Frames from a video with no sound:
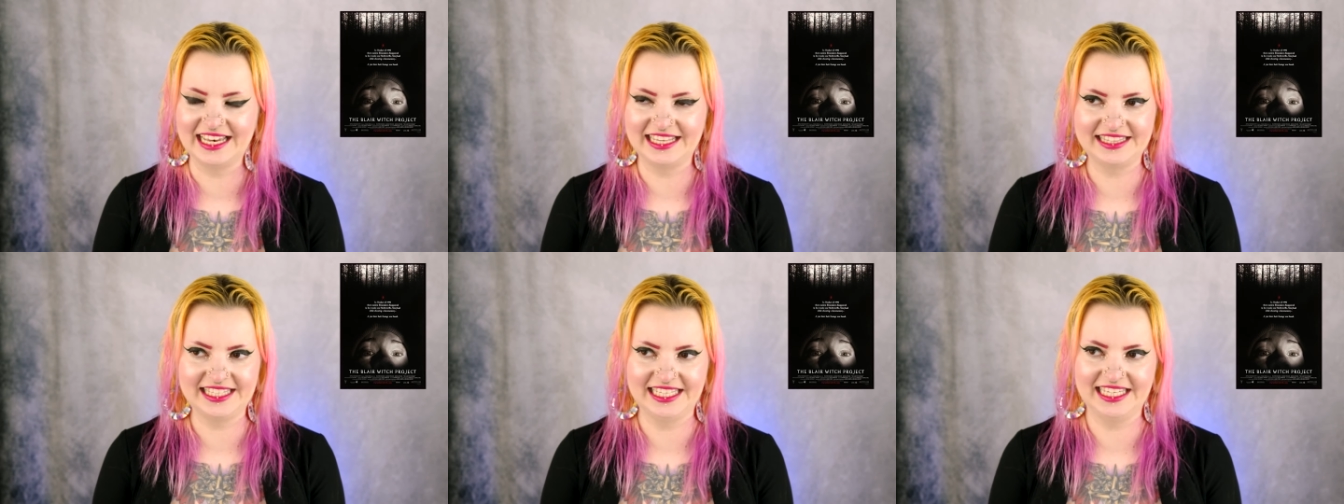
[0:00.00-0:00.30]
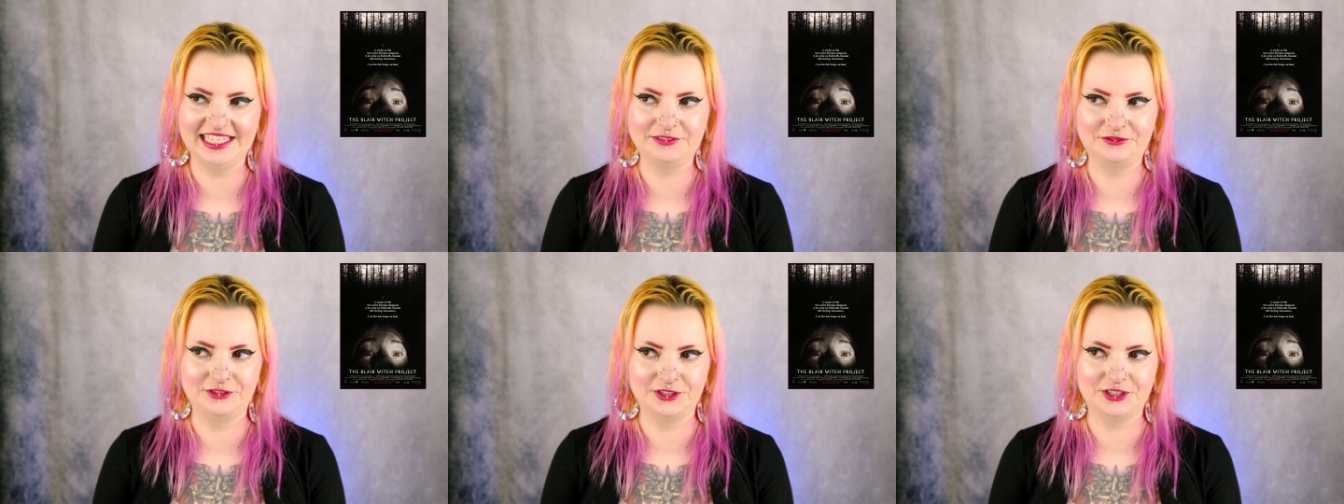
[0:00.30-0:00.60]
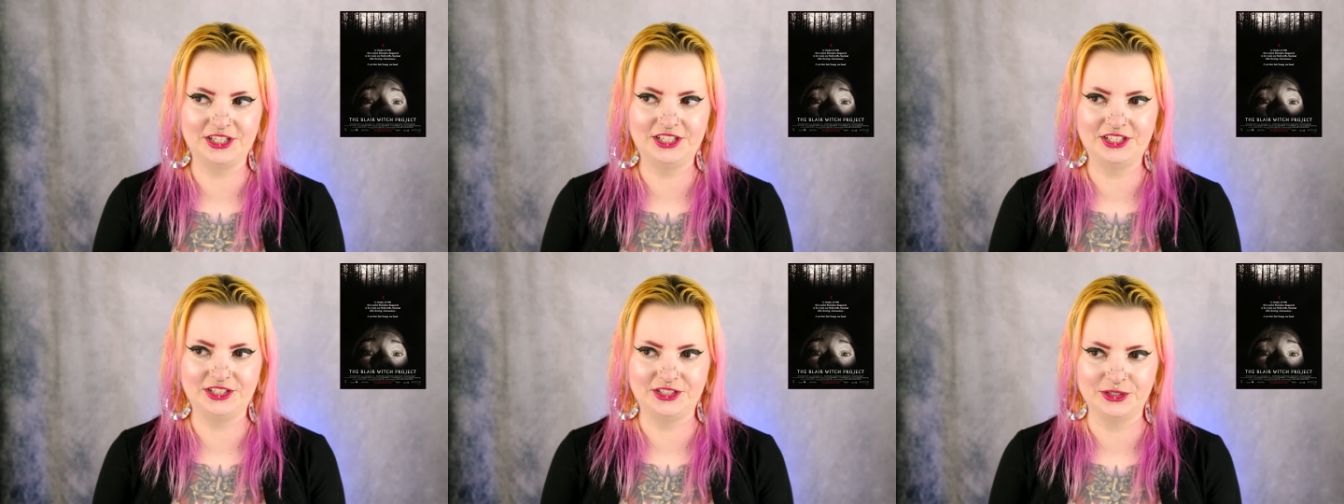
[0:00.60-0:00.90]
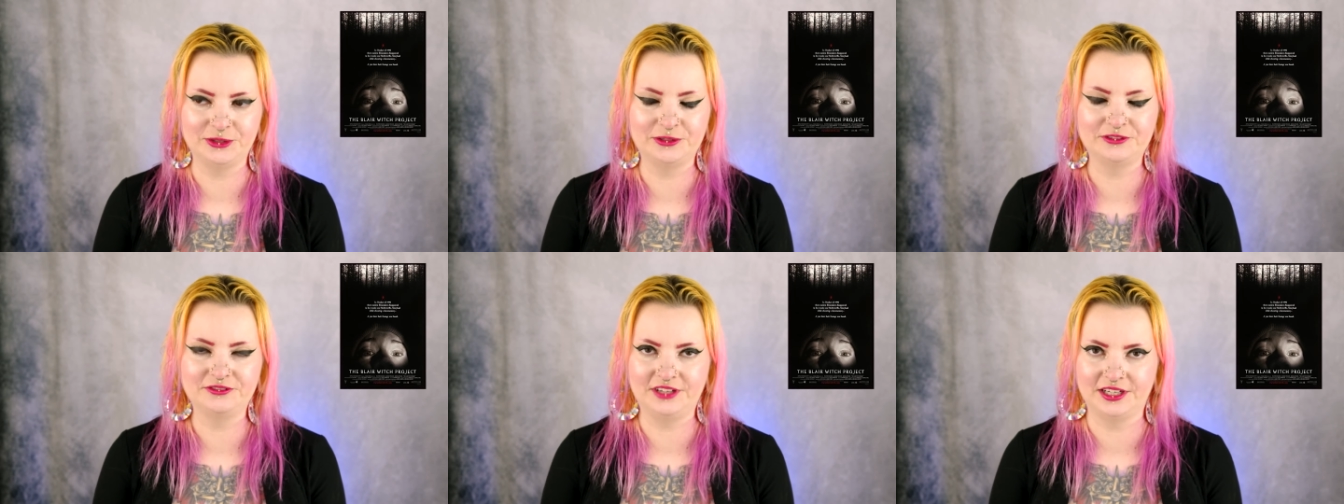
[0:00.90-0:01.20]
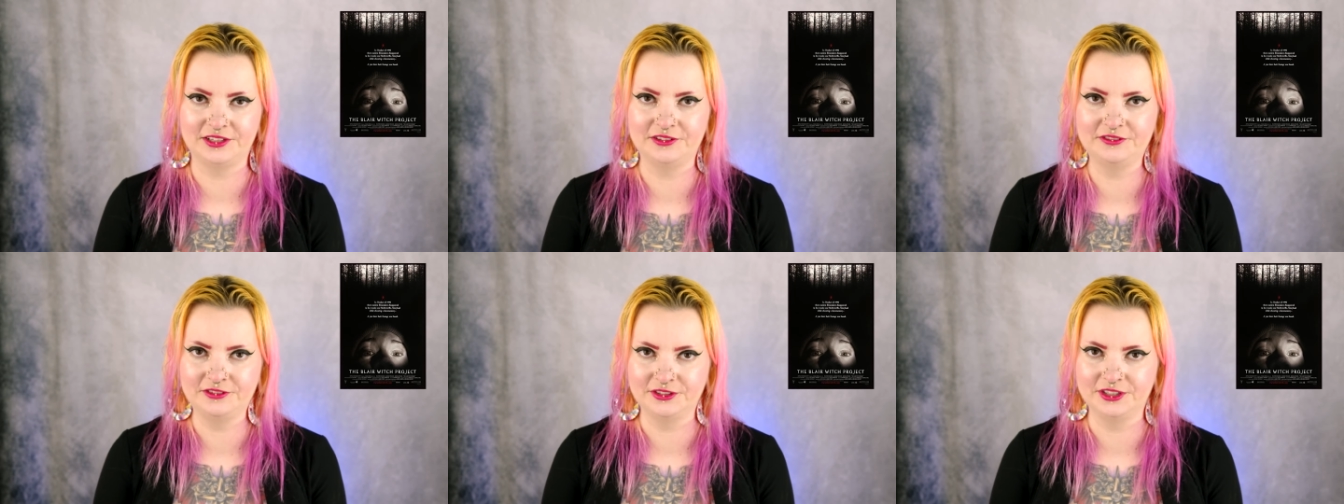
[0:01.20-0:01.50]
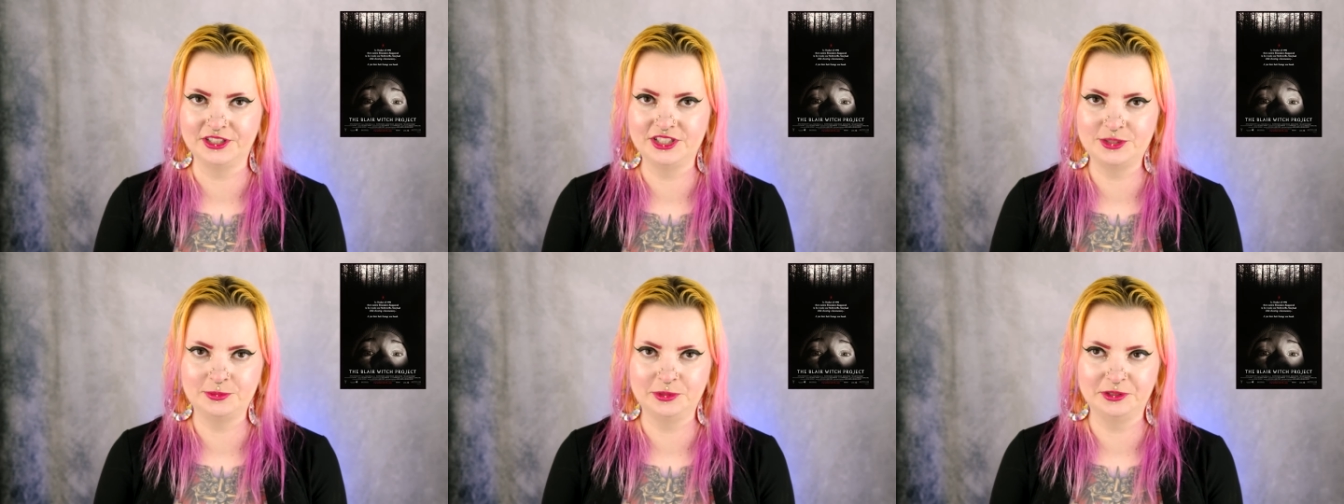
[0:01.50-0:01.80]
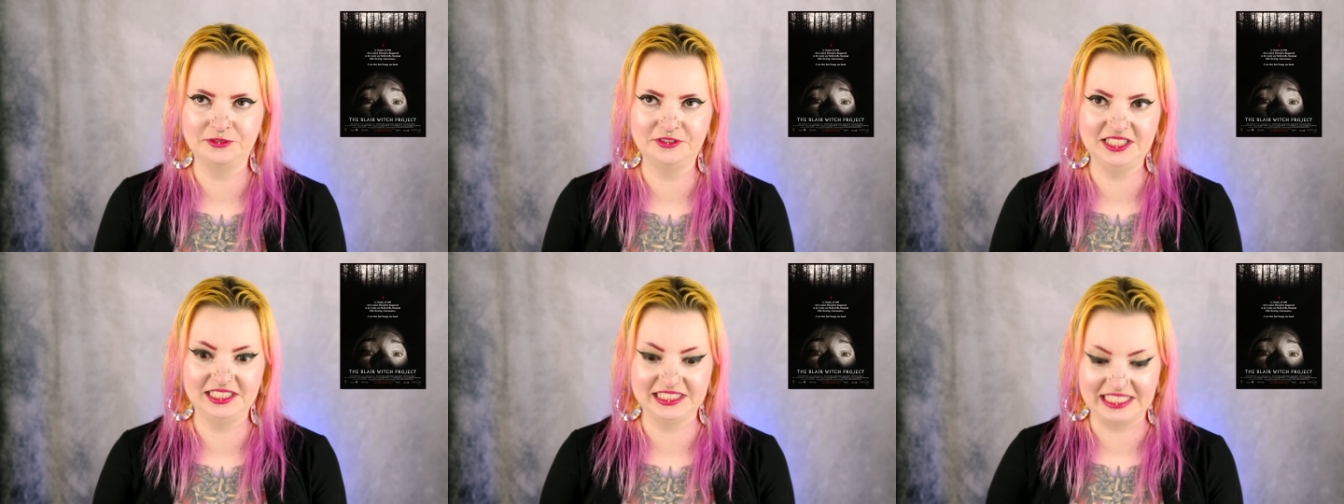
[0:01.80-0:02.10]
I think if you're gonna do a found footage
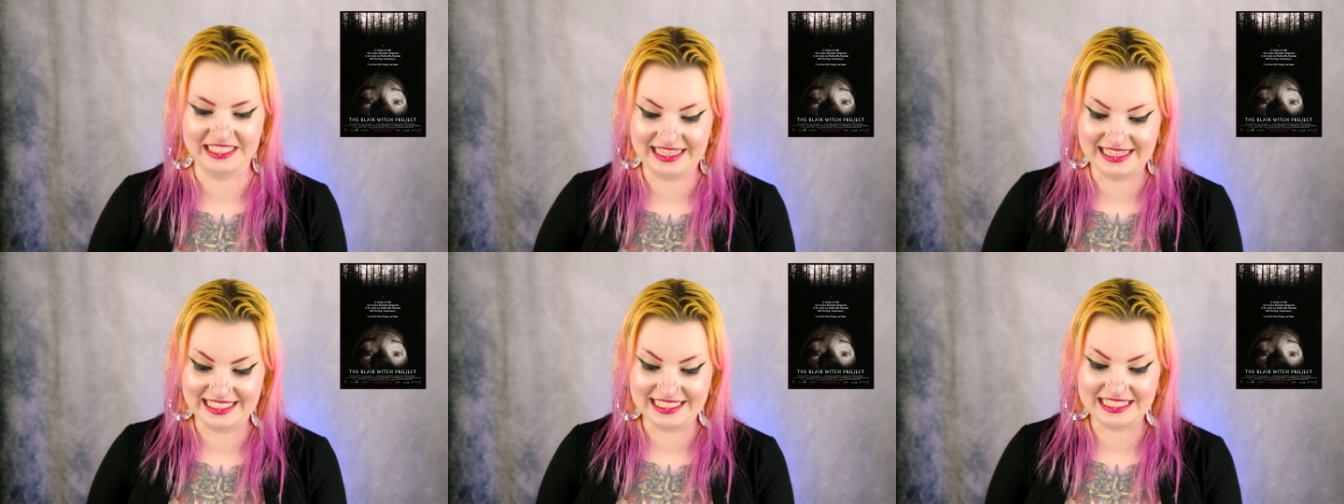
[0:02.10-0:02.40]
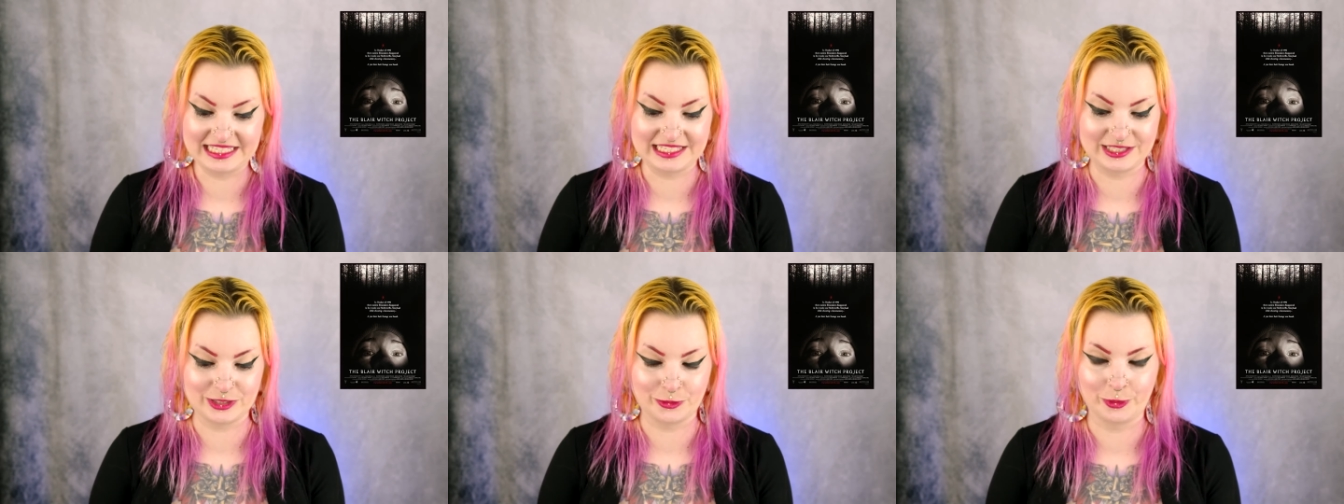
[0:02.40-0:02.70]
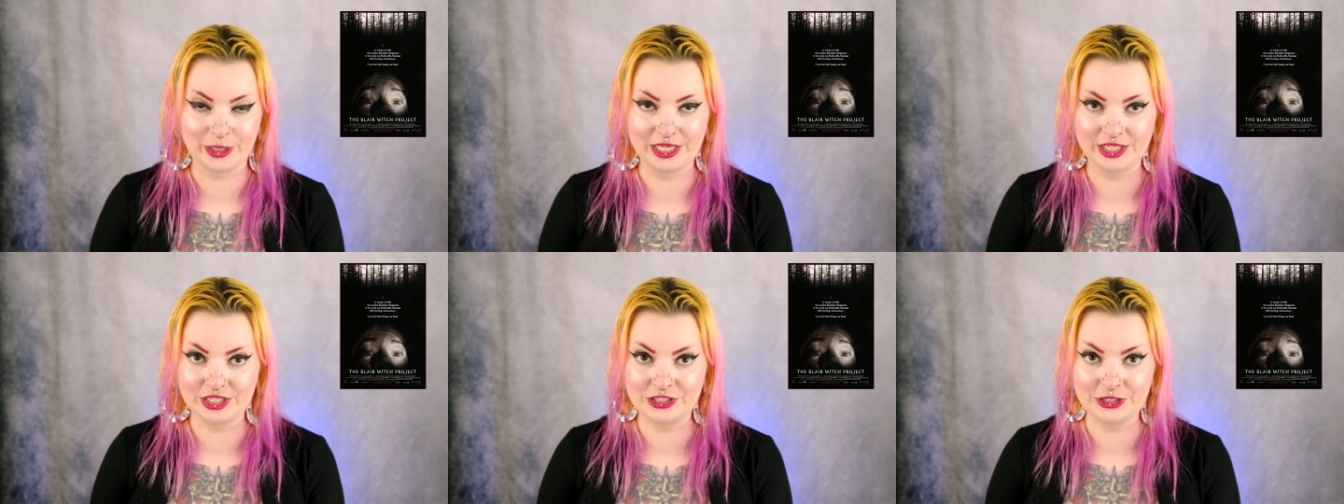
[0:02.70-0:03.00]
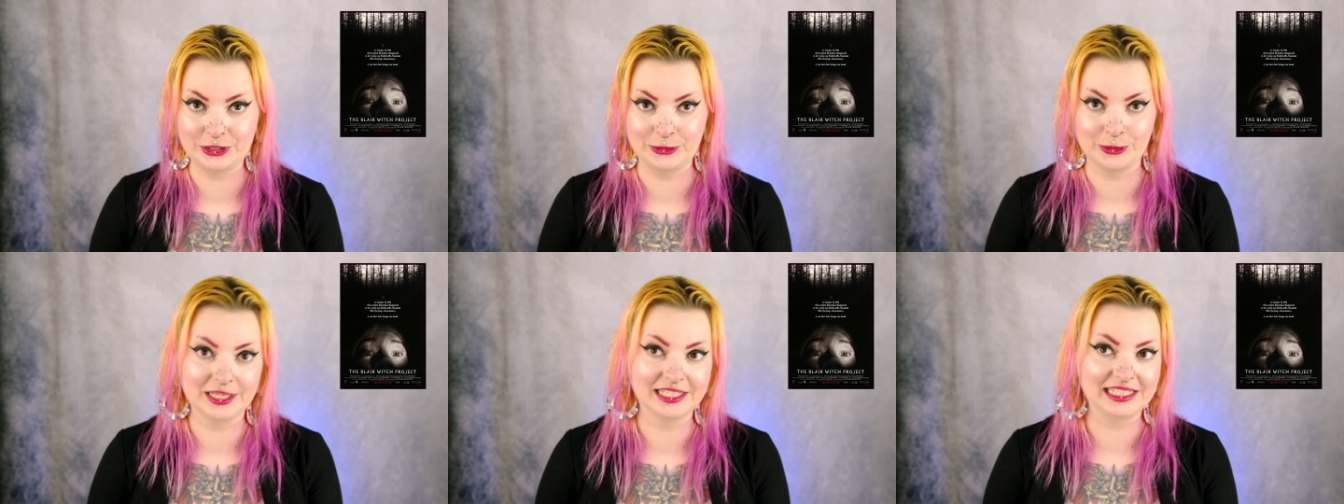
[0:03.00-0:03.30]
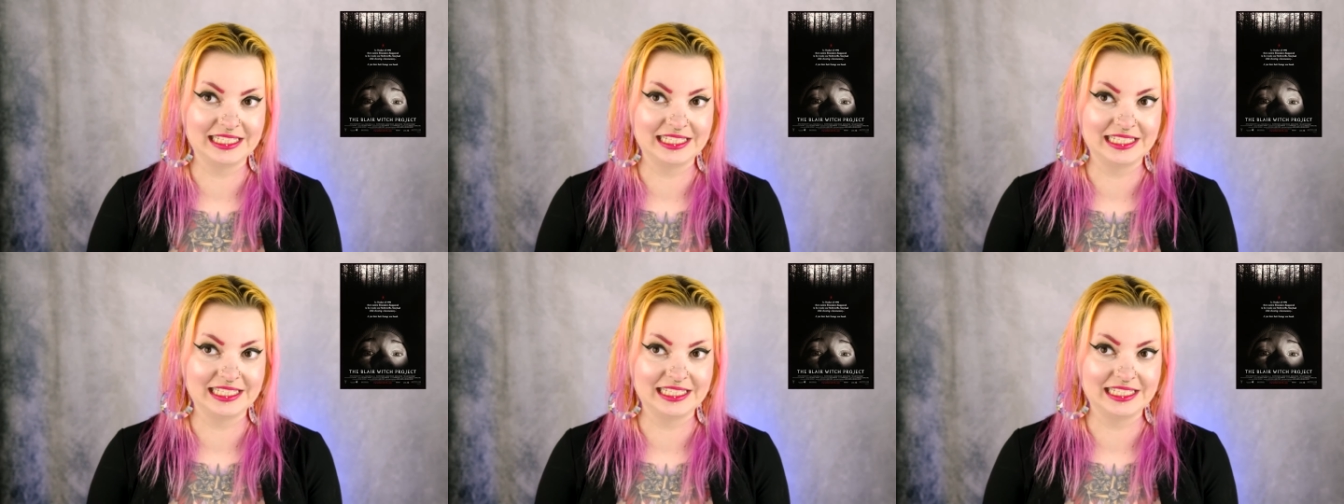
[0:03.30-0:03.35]
movie, like, this is the way to do it.